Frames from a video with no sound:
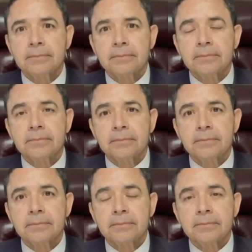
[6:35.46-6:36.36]

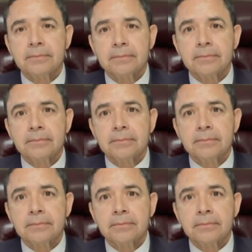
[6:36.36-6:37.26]

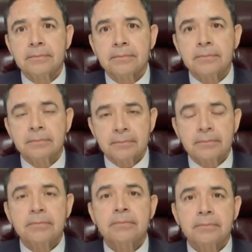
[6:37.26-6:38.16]

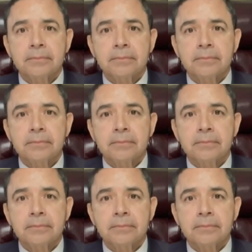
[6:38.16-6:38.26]
[no speech]